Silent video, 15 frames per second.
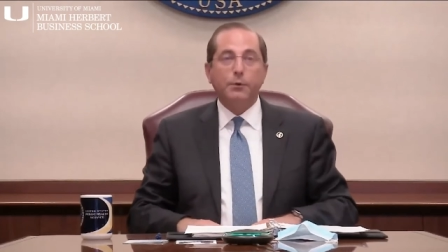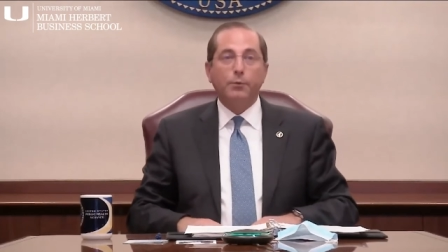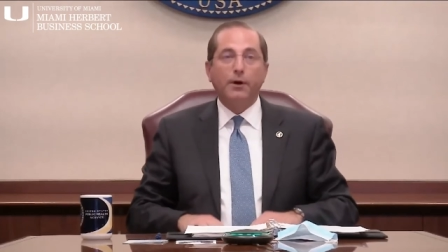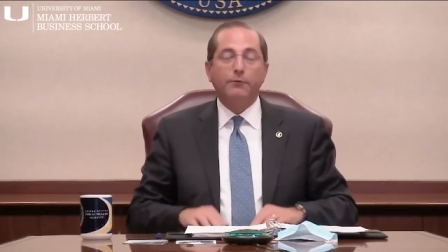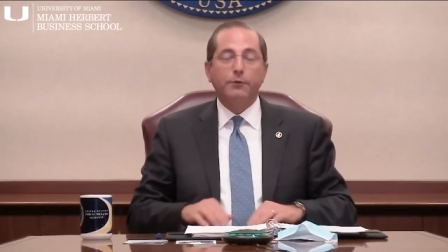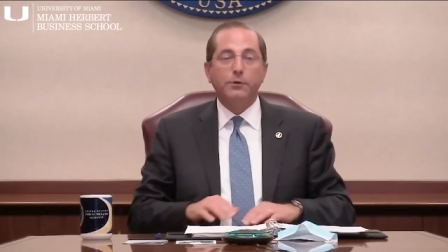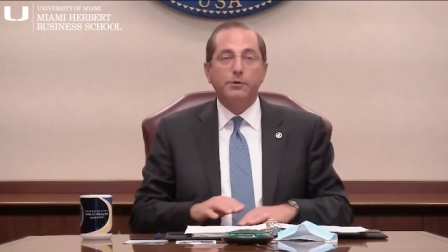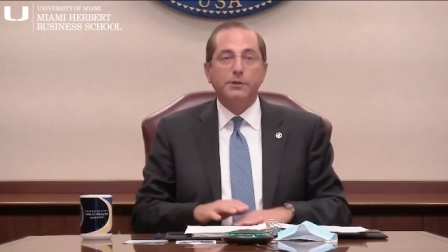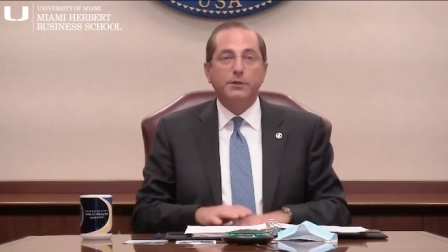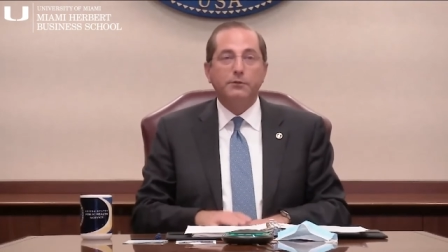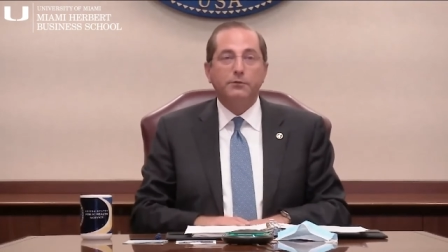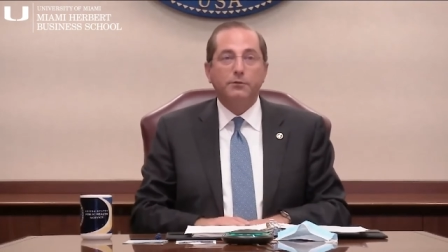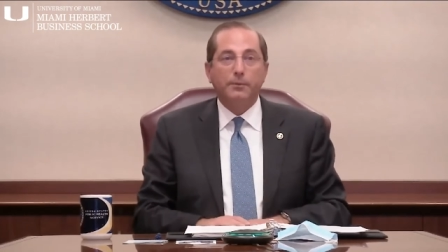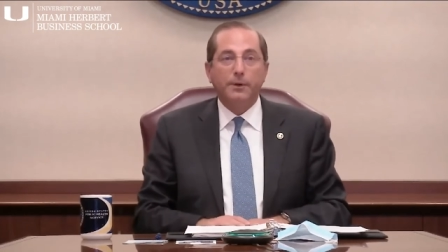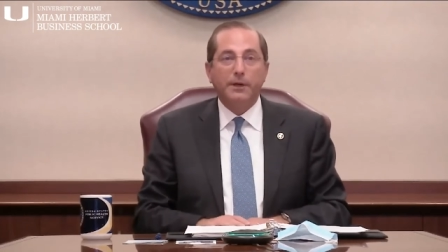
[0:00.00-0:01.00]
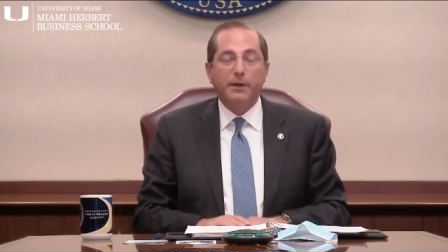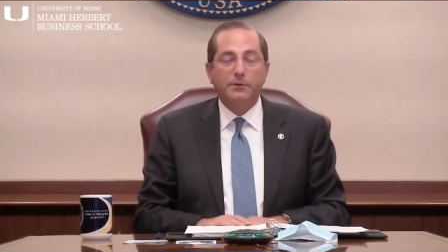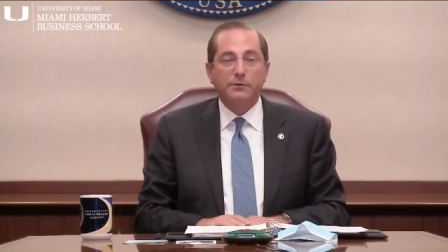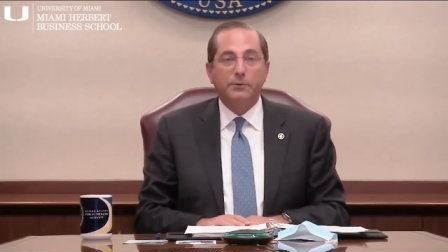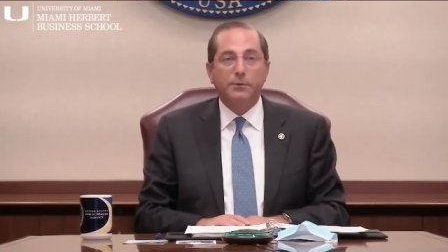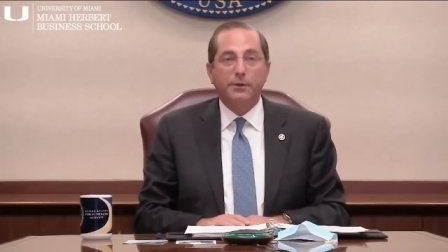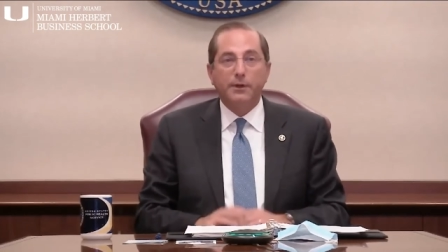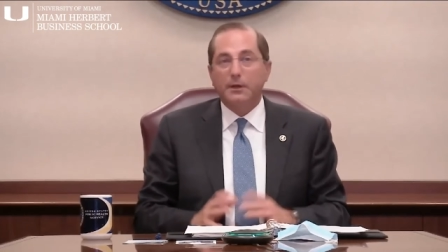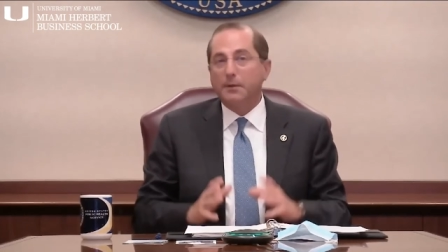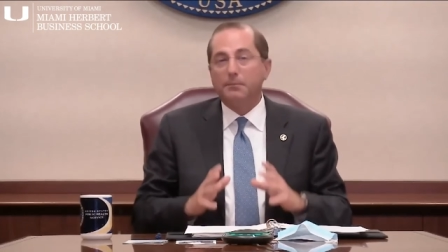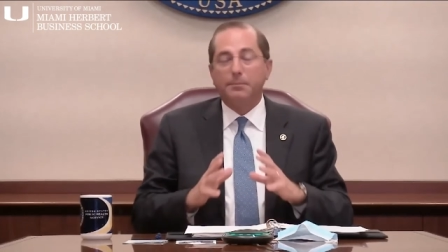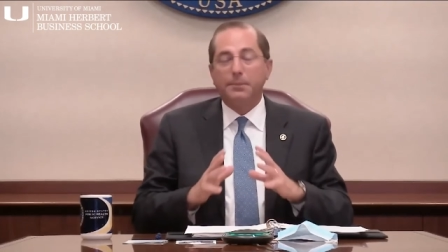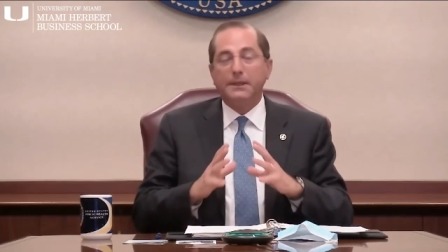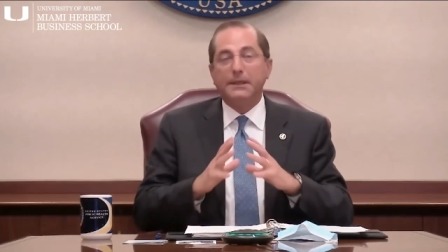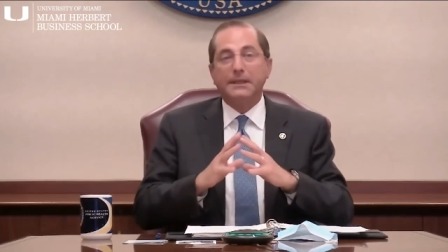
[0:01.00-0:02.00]
refugees from a country with a
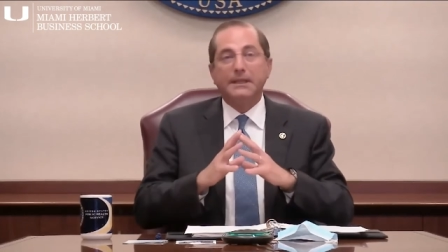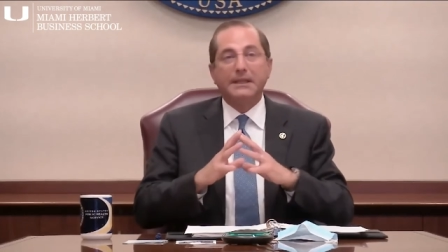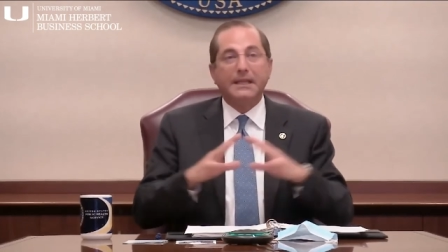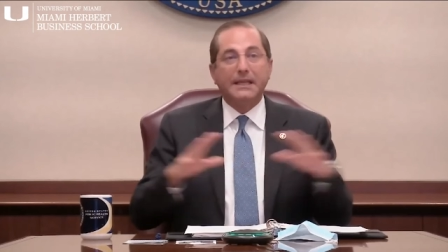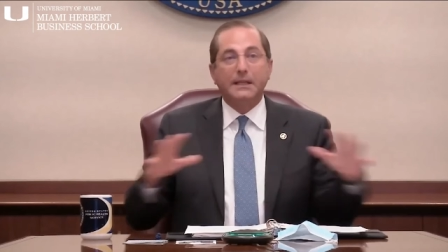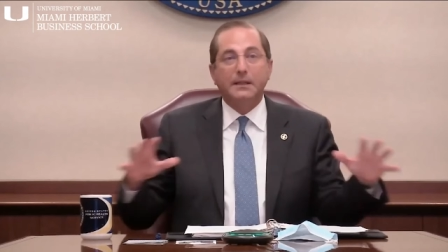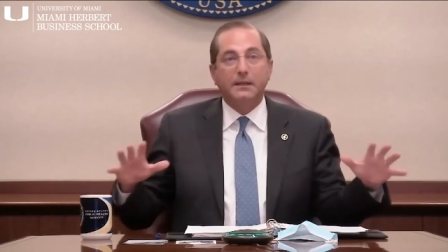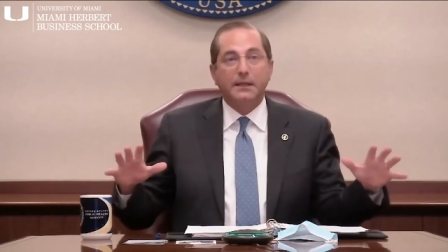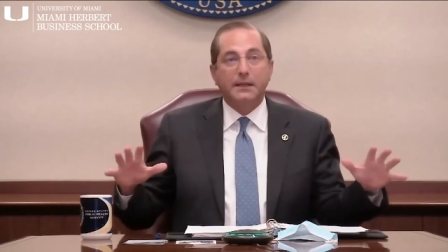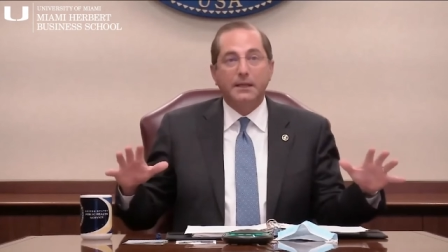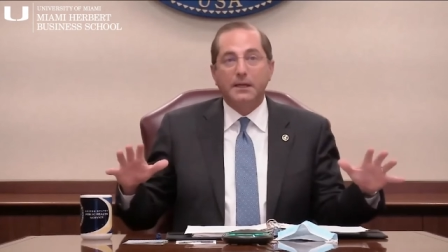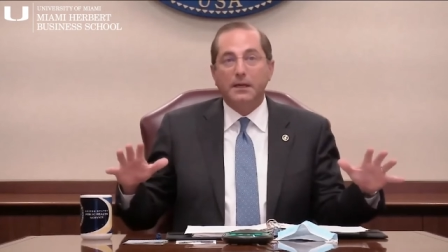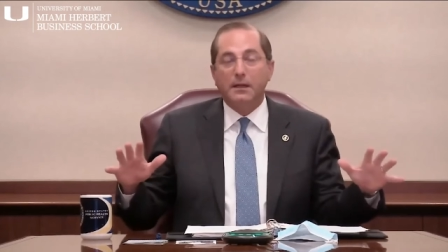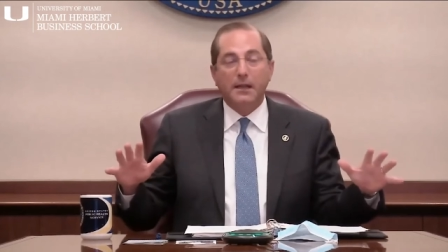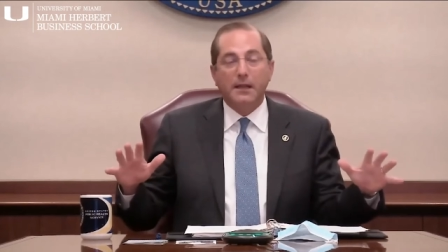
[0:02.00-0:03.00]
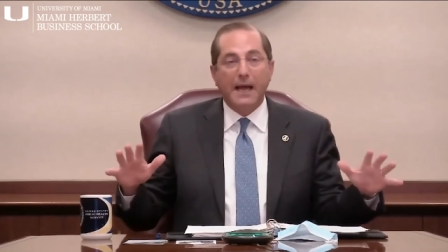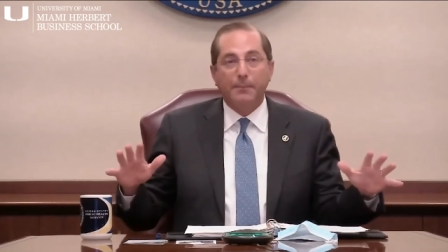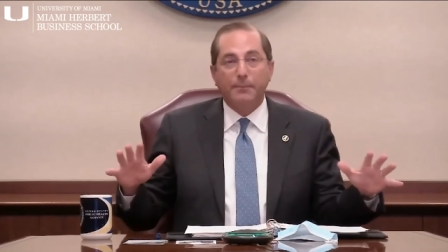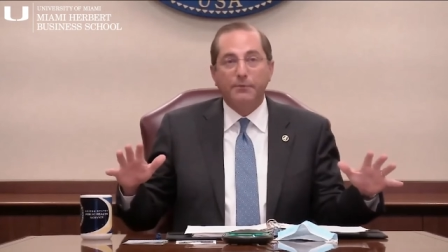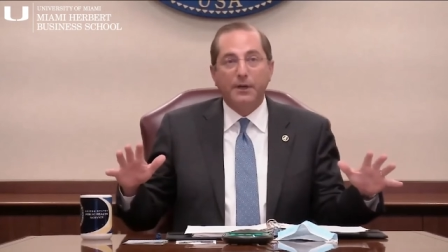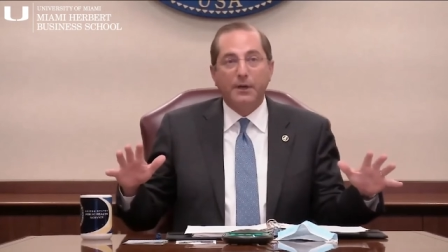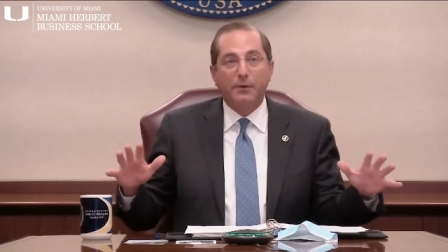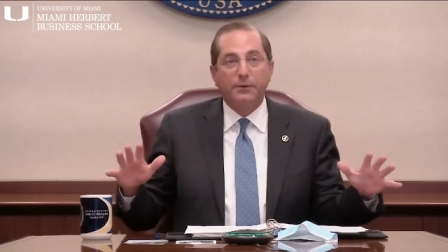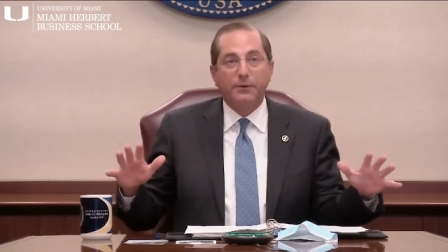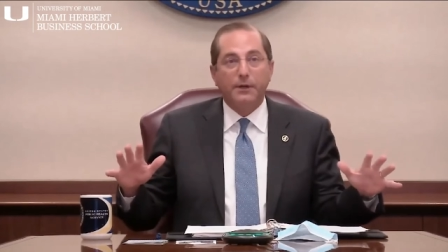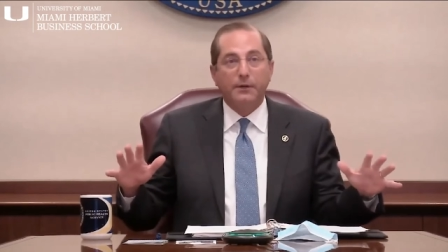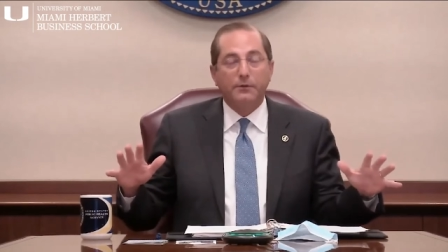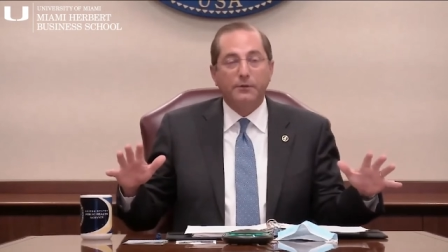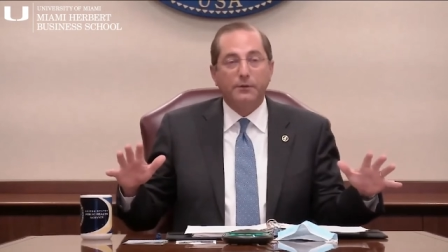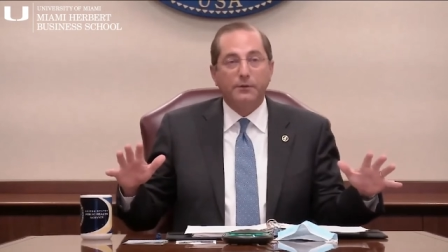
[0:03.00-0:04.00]
completely collapsed
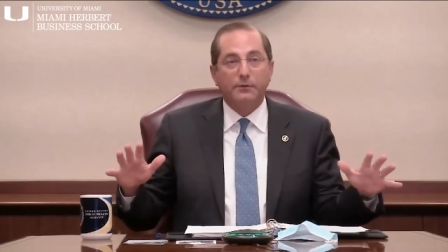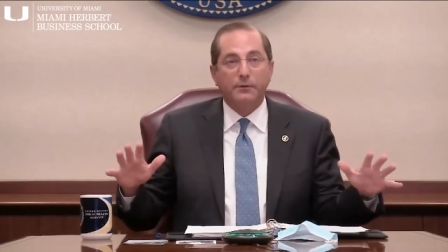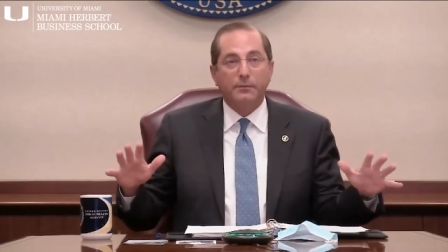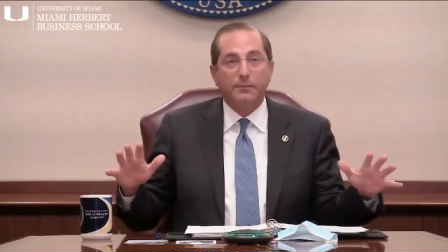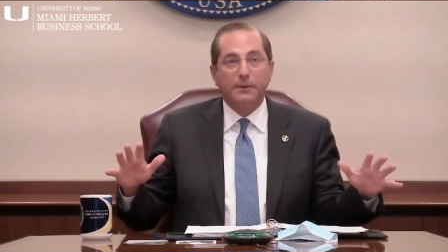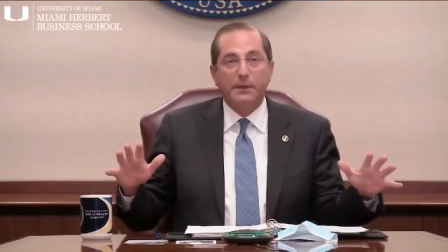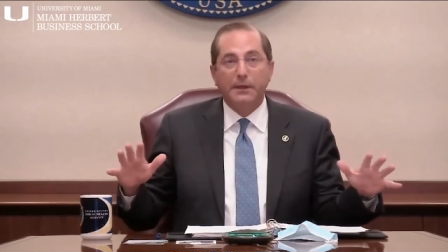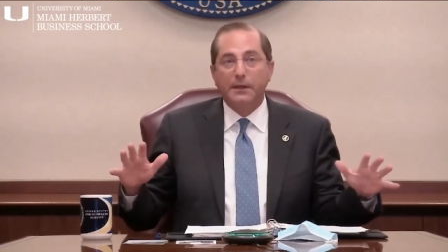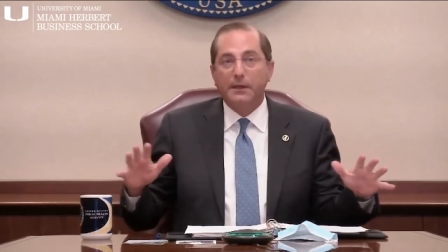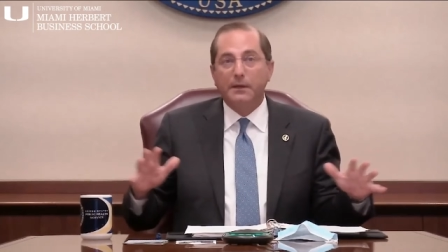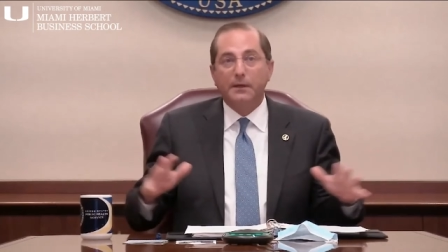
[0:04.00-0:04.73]
healthcare system,